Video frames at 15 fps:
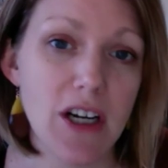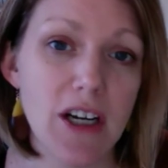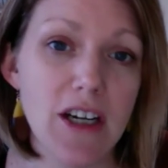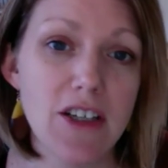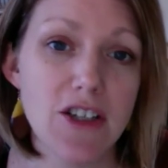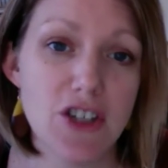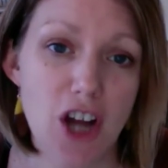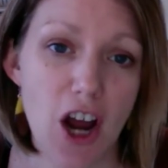
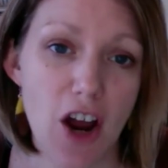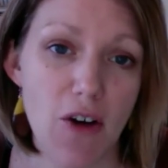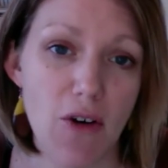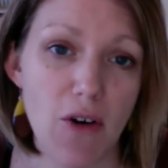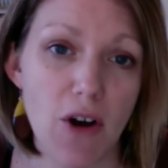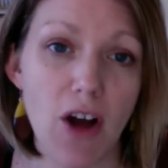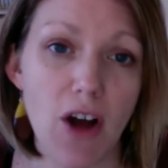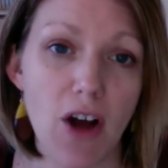show
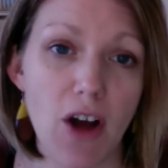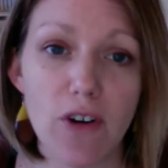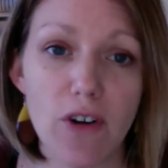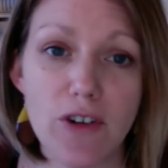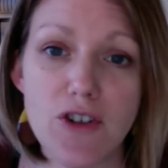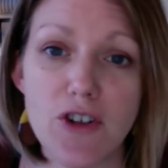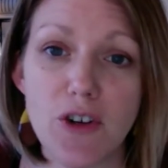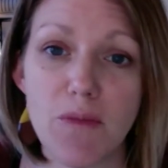called
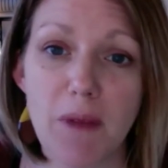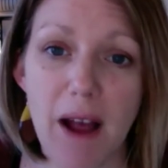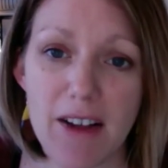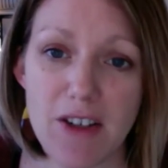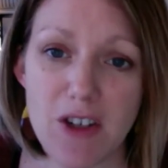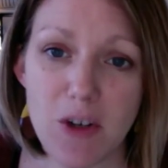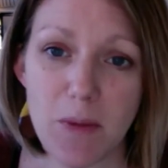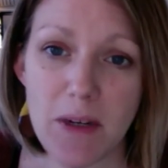Furniture
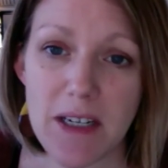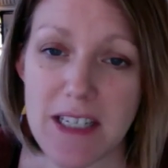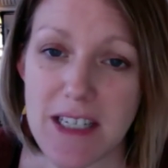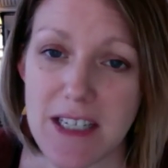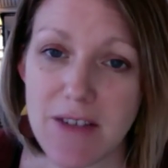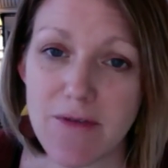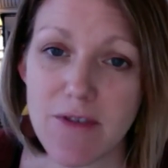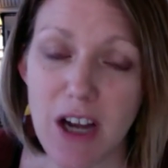Masterpieces
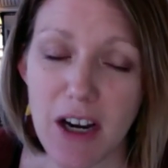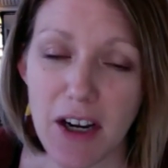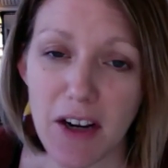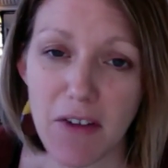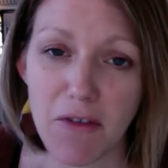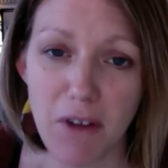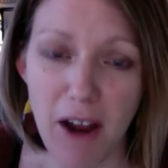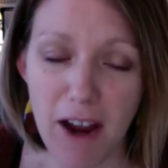of Duncan
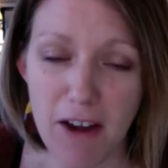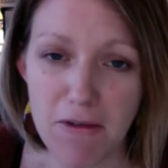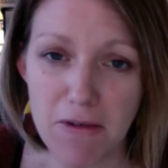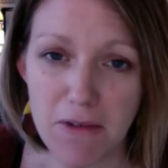Fife.